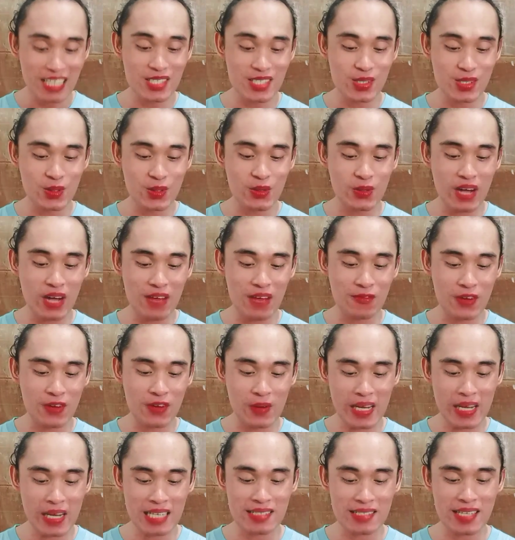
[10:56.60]
So I'm
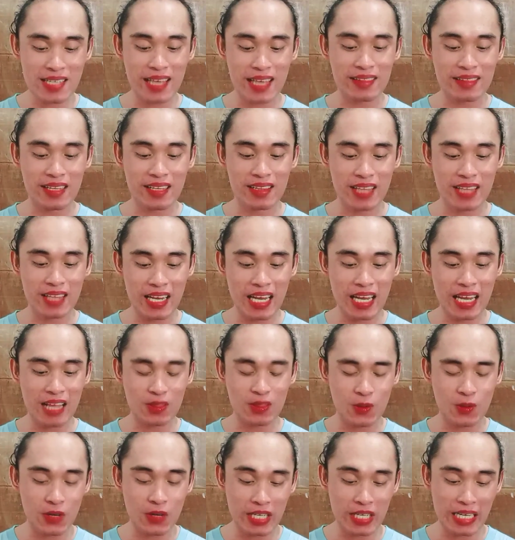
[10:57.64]
very excited din
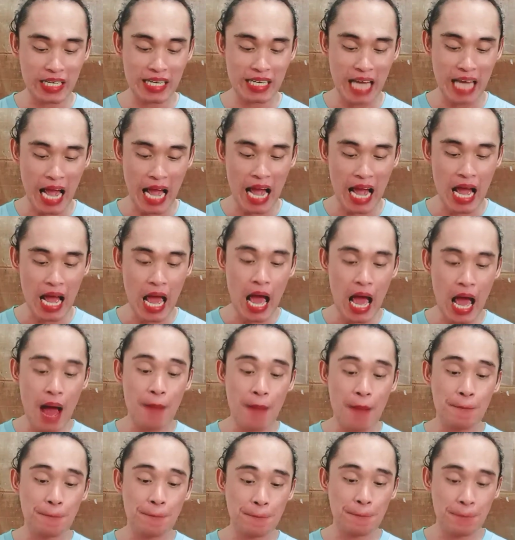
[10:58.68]
itong kina
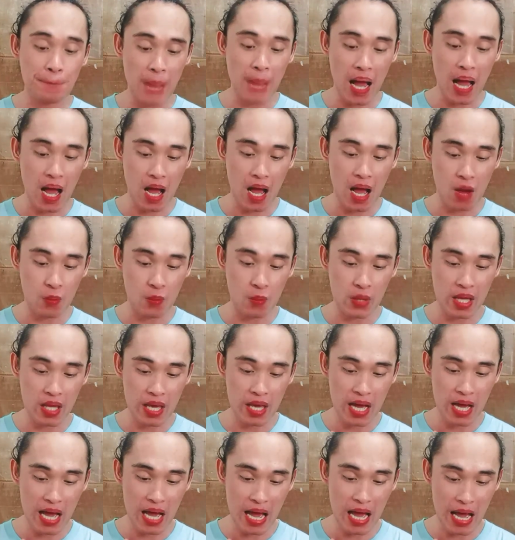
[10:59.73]

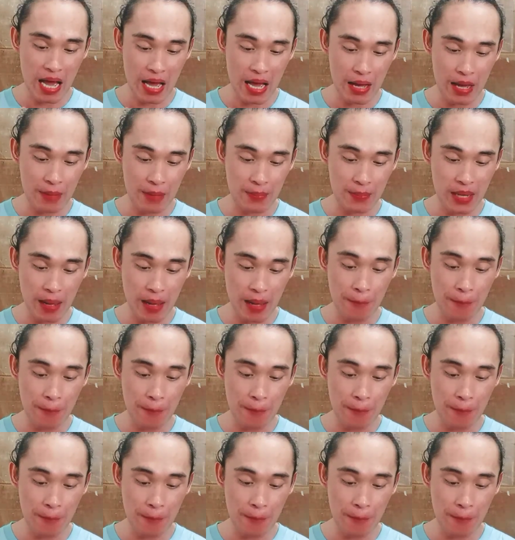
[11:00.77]
we have